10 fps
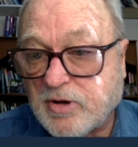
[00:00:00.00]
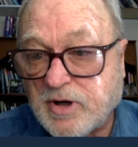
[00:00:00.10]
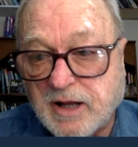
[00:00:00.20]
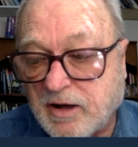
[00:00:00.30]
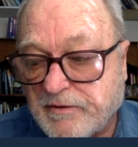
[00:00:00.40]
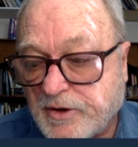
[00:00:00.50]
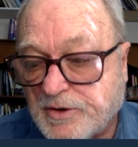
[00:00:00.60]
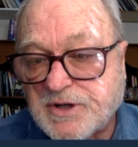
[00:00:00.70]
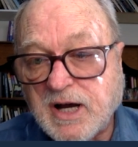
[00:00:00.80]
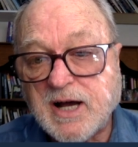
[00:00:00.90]
I love those
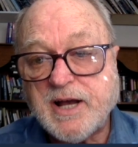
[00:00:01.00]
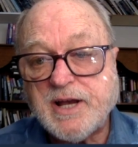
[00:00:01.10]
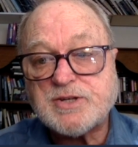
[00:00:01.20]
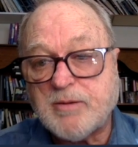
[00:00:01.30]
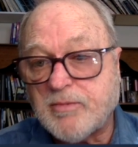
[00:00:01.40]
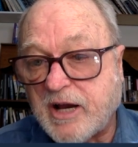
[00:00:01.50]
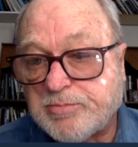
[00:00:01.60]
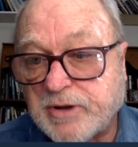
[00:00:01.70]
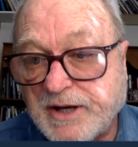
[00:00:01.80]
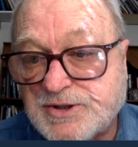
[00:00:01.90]
guys. I might
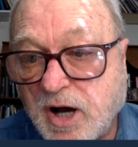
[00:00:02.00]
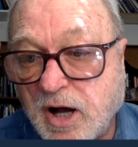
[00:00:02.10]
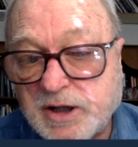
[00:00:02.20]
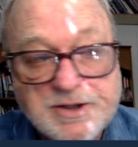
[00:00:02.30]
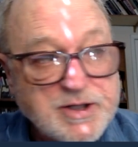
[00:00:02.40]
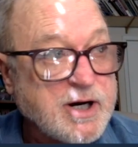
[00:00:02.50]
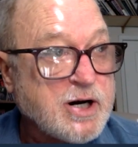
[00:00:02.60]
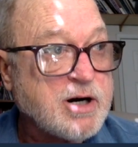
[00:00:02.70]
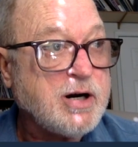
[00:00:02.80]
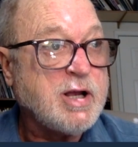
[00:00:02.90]
play solitaire.